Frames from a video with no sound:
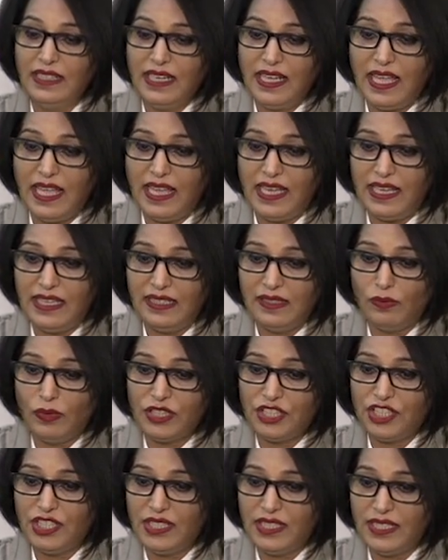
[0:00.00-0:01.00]
And what
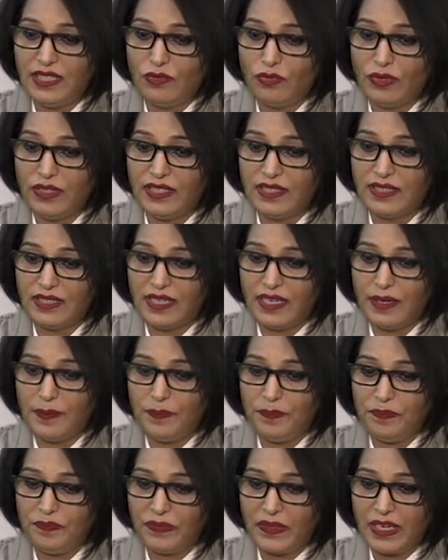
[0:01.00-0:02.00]
she did was
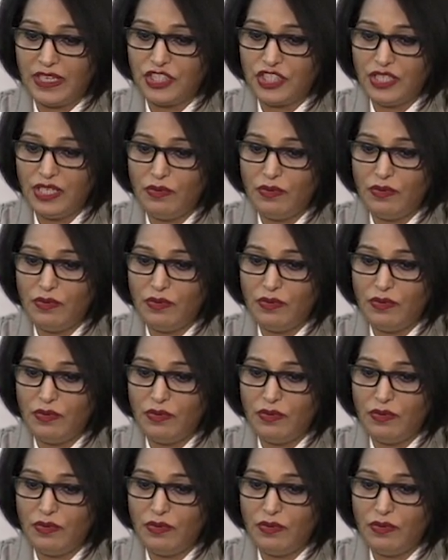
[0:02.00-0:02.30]
she